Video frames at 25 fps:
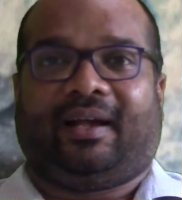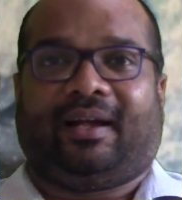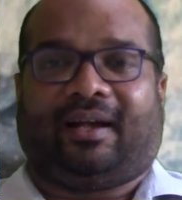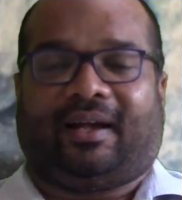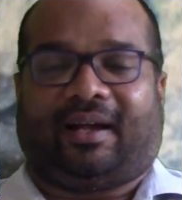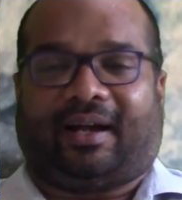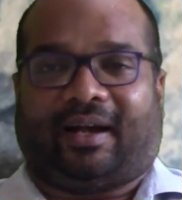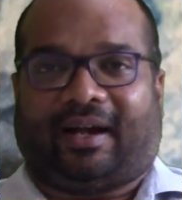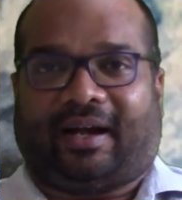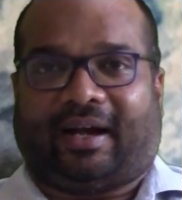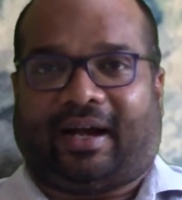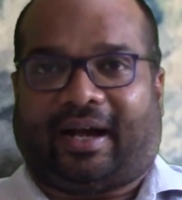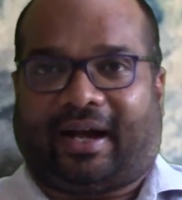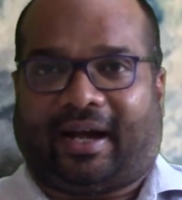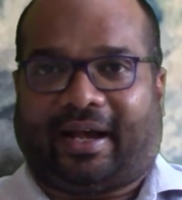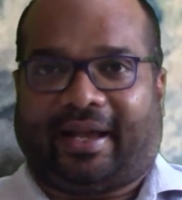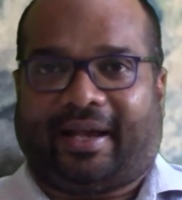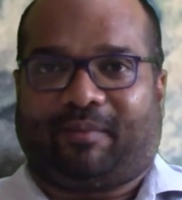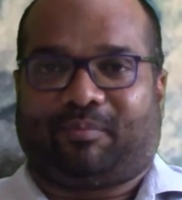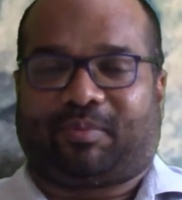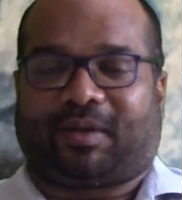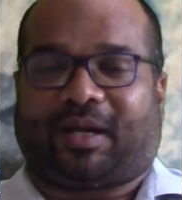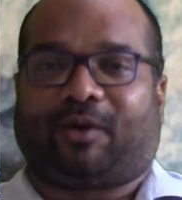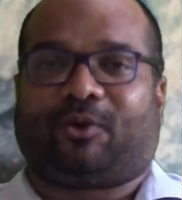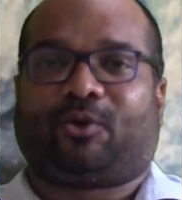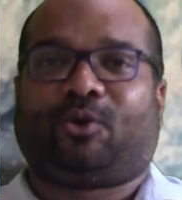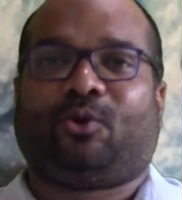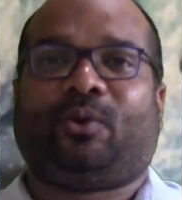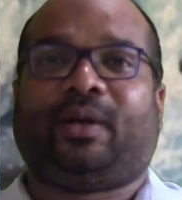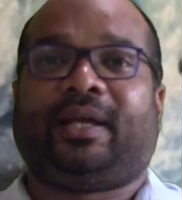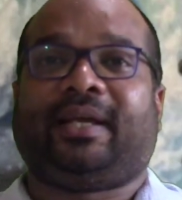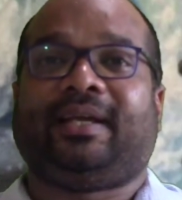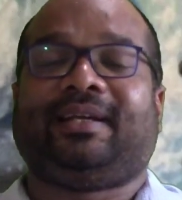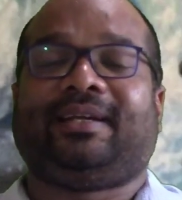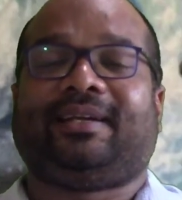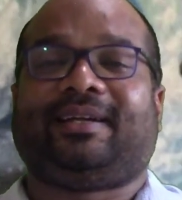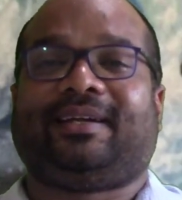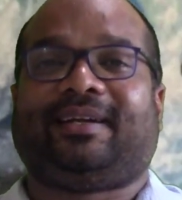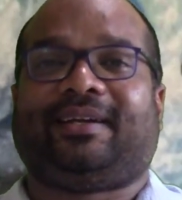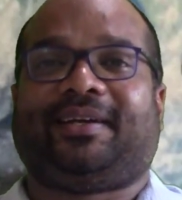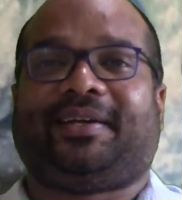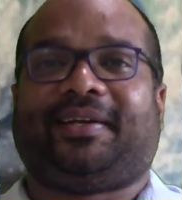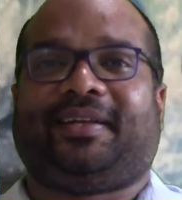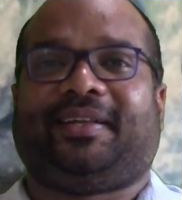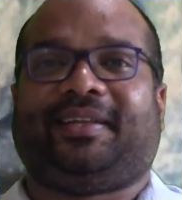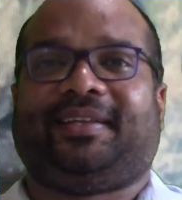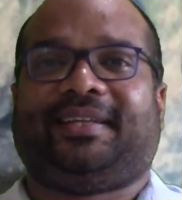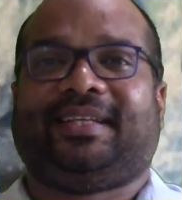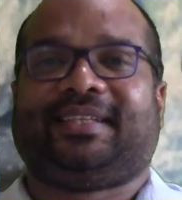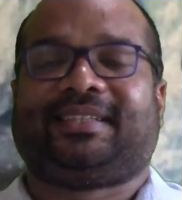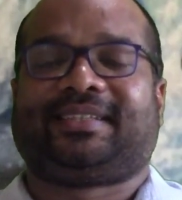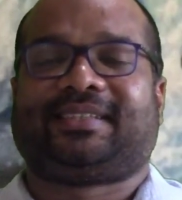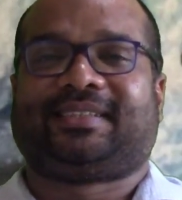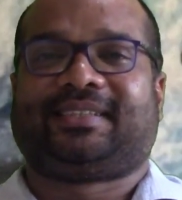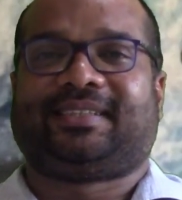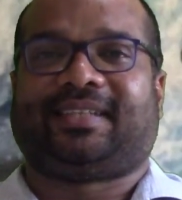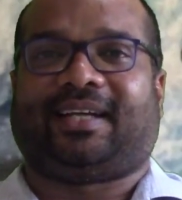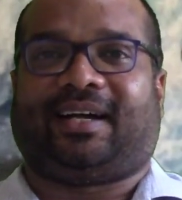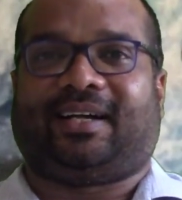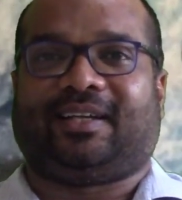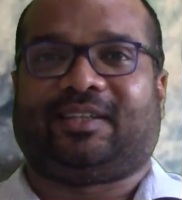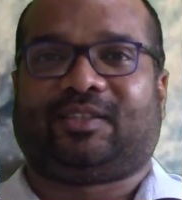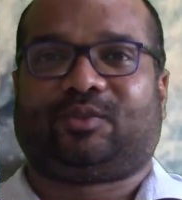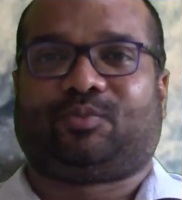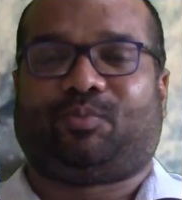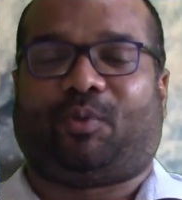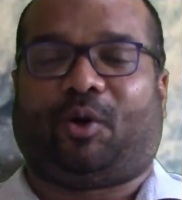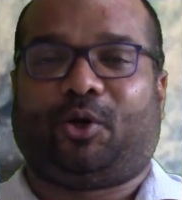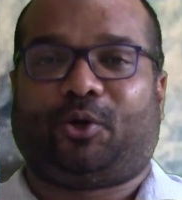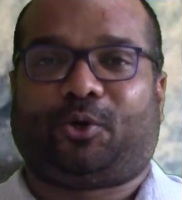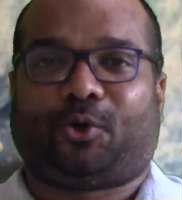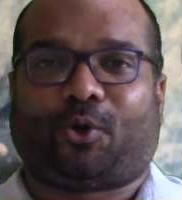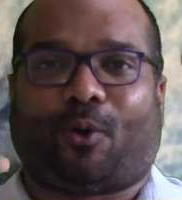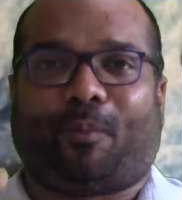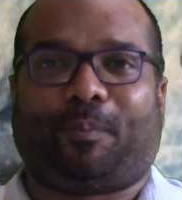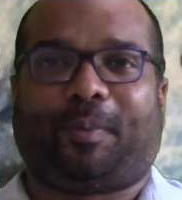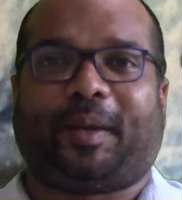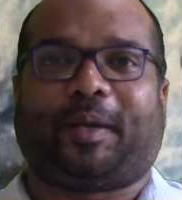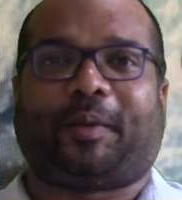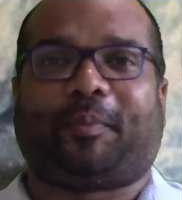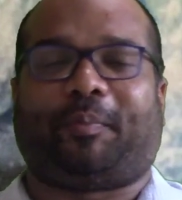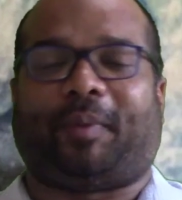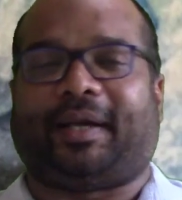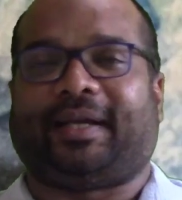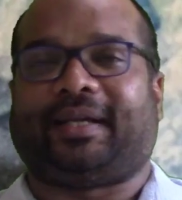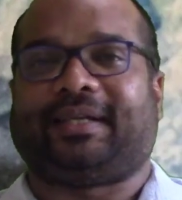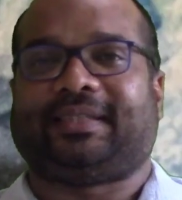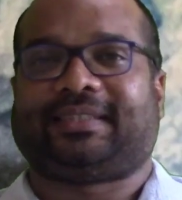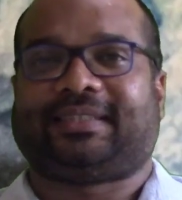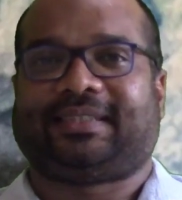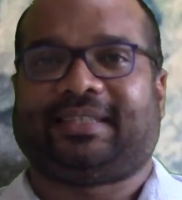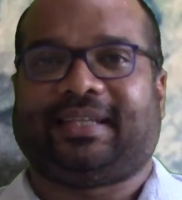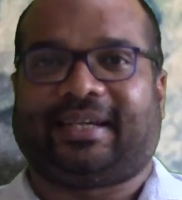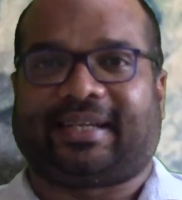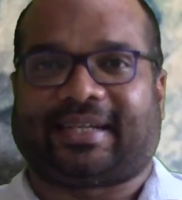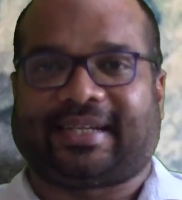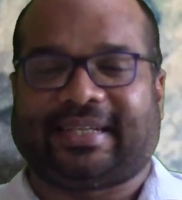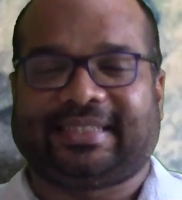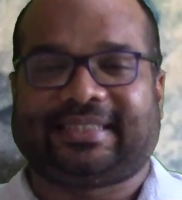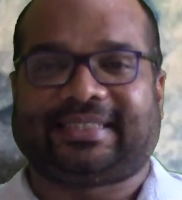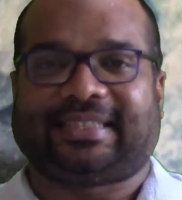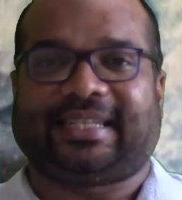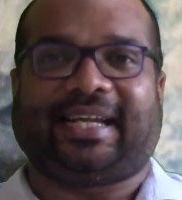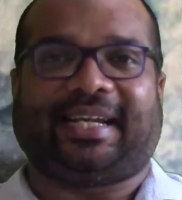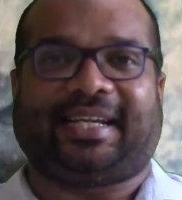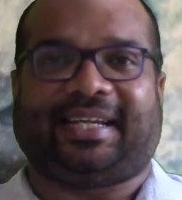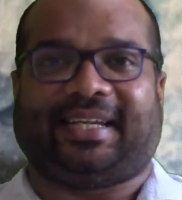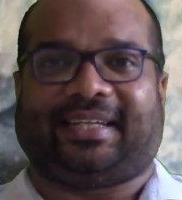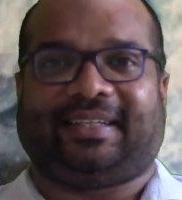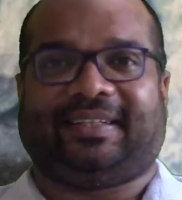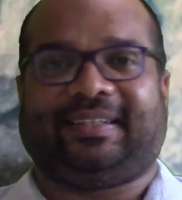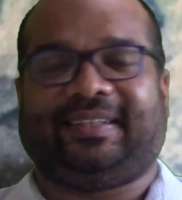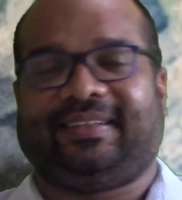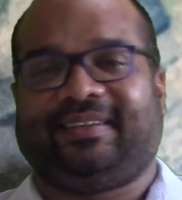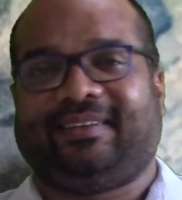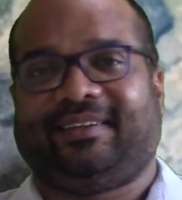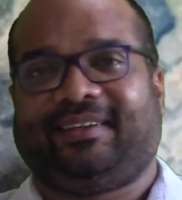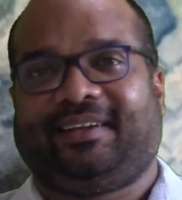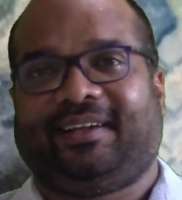I am concluding this small topic by restating